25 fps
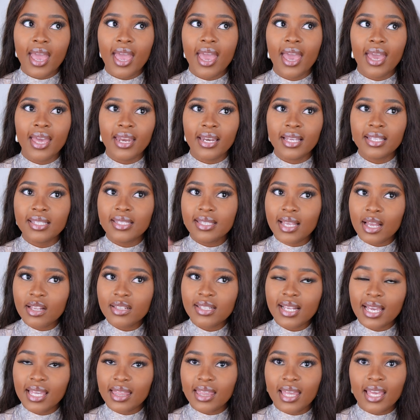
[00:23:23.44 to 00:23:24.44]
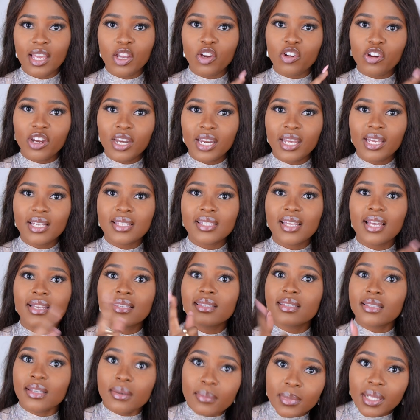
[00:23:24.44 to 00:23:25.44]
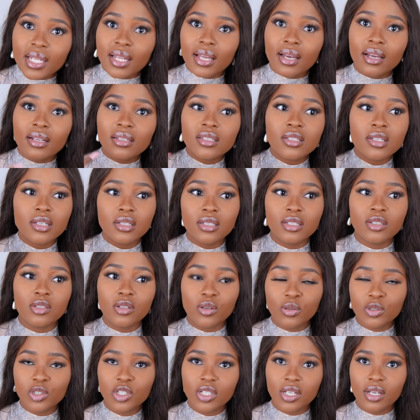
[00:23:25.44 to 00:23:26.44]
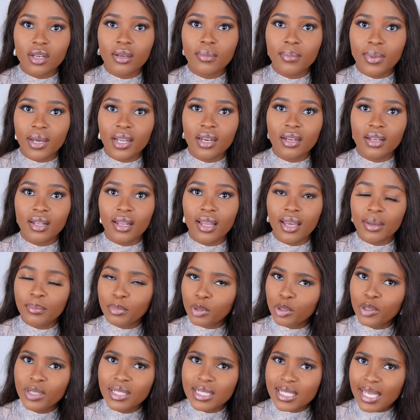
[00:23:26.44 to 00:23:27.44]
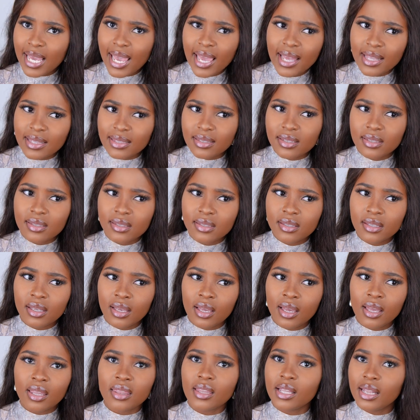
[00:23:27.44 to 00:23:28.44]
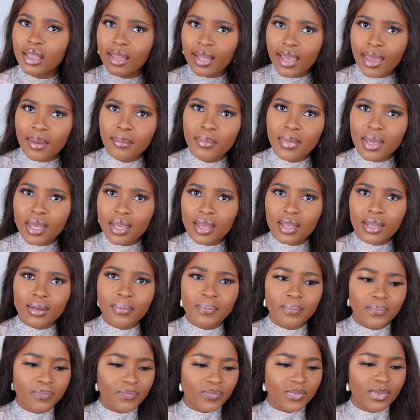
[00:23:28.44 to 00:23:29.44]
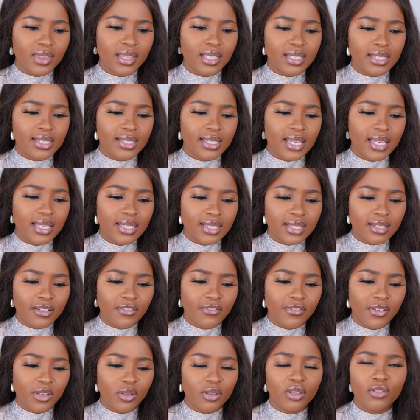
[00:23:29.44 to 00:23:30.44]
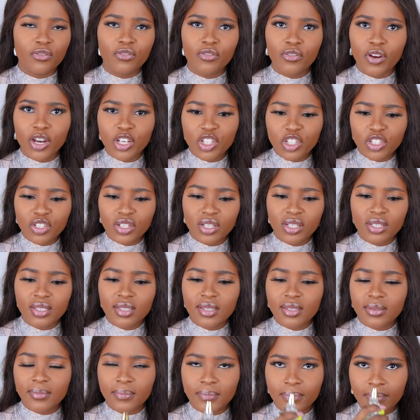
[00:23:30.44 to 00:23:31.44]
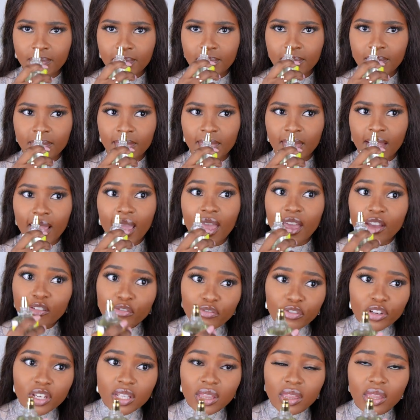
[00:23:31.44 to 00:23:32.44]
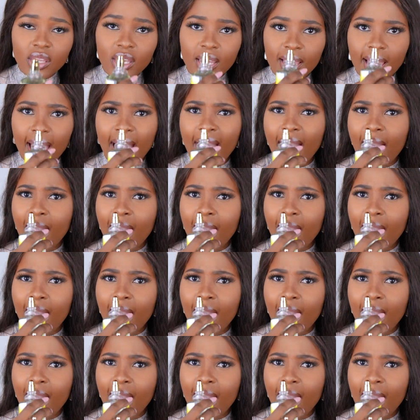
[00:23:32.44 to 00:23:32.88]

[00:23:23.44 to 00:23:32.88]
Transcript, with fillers: And it sounds like the ingredients are similar to Dolce and Gabbana light blue intense. The lemon, the zesty feel, the freshness, everything.